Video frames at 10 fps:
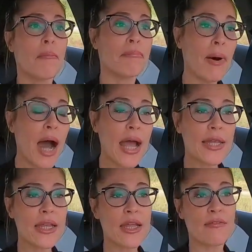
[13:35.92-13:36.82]

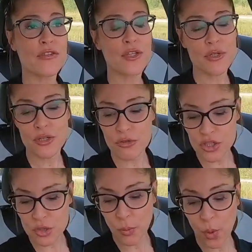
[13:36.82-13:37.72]
But if you use
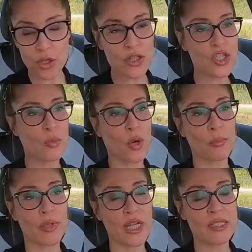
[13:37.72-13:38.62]
Sport and Sport
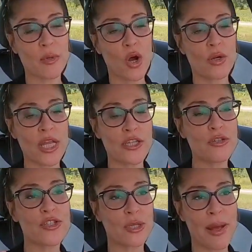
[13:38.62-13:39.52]
Plus mode and
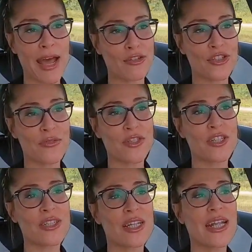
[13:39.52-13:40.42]
use your paddle
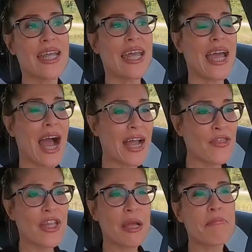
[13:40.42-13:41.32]
shifters, I
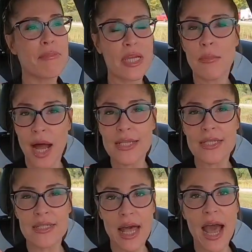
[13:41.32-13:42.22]
think it
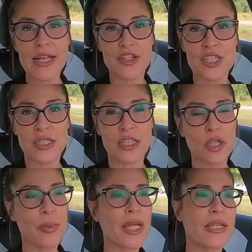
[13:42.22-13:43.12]
minimizes that just a little
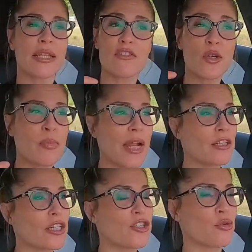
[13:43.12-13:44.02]
bit, gives you better
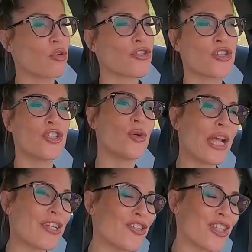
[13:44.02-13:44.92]
control too,
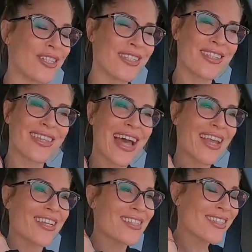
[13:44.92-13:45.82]
and just that
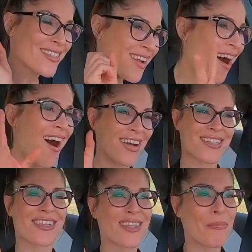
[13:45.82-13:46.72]

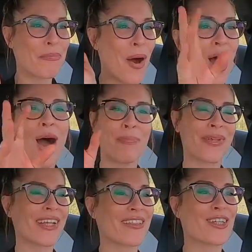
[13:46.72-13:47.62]
exhaust and the
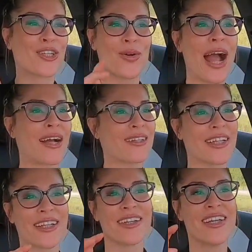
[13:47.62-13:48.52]
popping and the
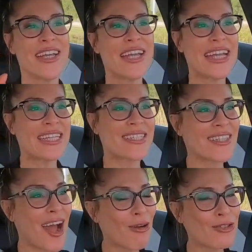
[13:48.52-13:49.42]
crackling. It
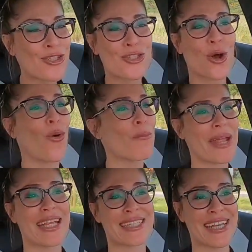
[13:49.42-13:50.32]
sounds so
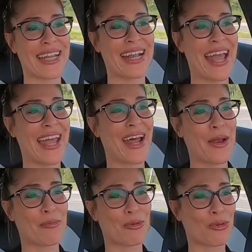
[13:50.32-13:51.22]
amazing, and
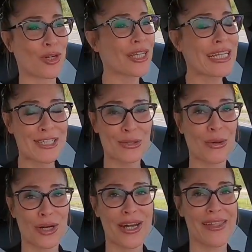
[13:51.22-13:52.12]
I'm really
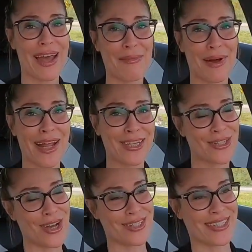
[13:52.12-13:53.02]
sorry that my
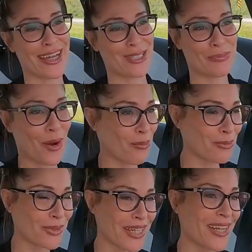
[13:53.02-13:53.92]
exhaust test
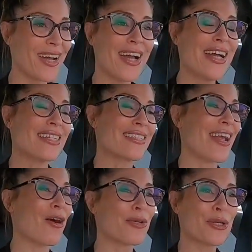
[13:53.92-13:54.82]
probably
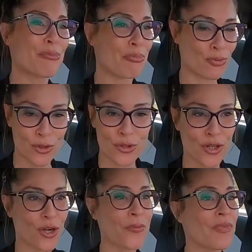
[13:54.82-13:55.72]
sounded
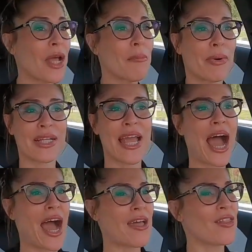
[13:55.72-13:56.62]
brutal. But
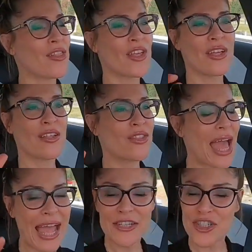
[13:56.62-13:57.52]
yeah, the
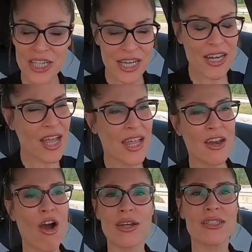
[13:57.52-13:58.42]
engine,
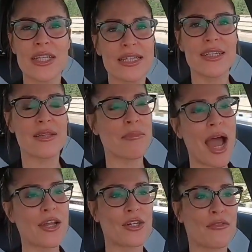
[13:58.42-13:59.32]
and honestly, it doesn't
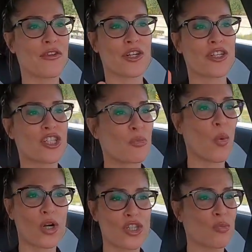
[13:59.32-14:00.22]
matter if you're in
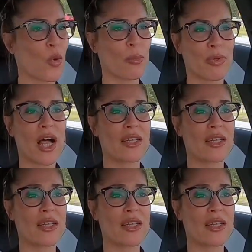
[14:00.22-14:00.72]
Sport, Sport Plus,